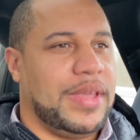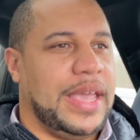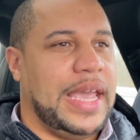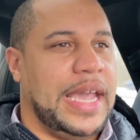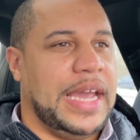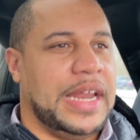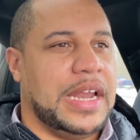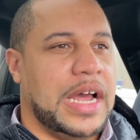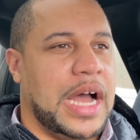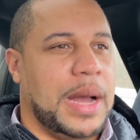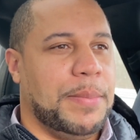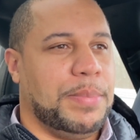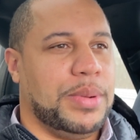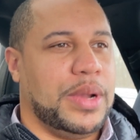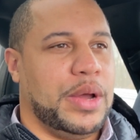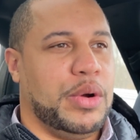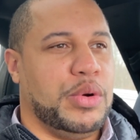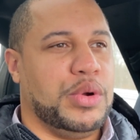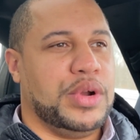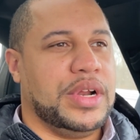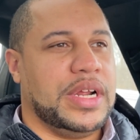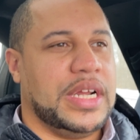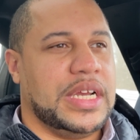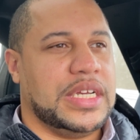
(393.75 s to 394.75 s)
and
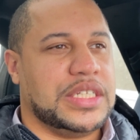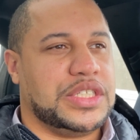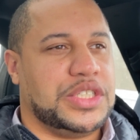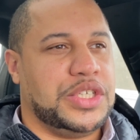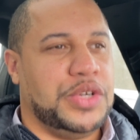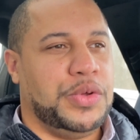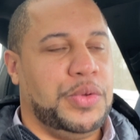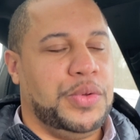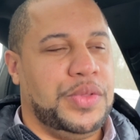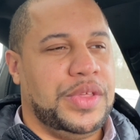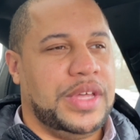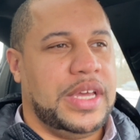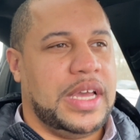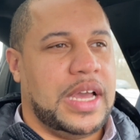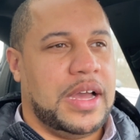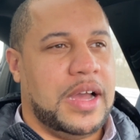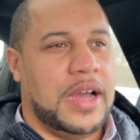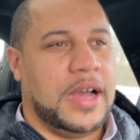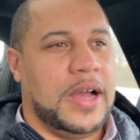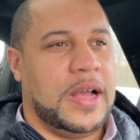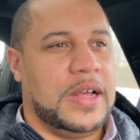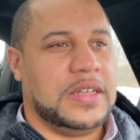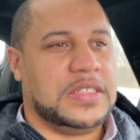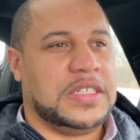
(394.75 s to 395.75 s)
uploaded it to
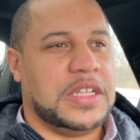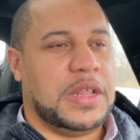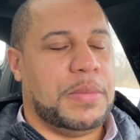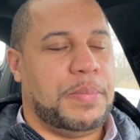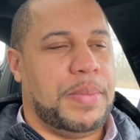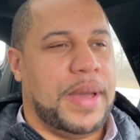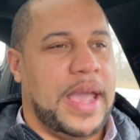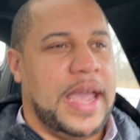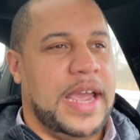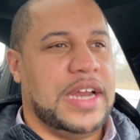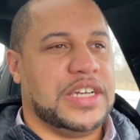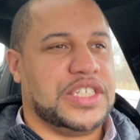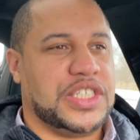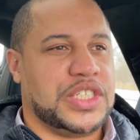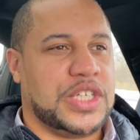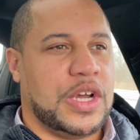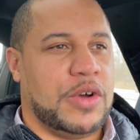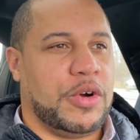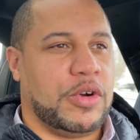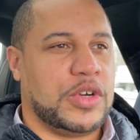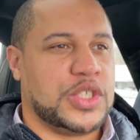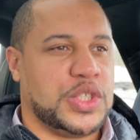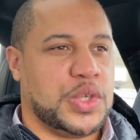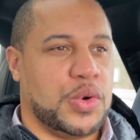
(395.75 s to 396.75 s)
the page
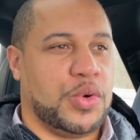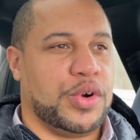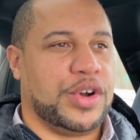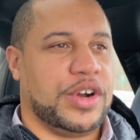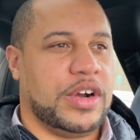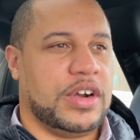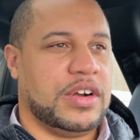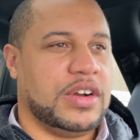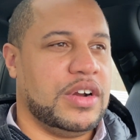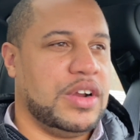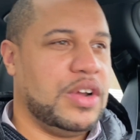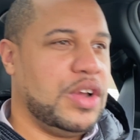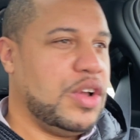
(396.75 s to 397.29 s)
sorter